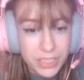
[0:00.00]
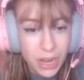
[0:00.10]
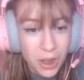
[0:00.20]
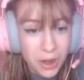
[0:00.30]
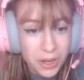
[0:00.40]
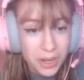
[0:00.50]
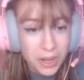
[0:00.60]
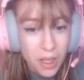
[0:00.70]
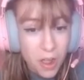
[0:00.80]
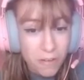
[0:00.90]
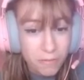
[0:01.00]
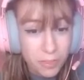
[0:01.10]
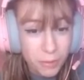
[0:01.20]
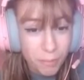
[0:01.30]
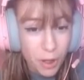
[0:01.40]
I love
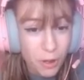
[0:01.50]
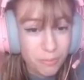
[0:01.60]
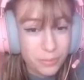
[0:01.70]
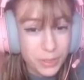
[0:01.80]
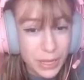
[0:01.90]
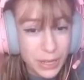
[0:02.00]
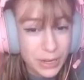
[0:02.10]
the pumpkin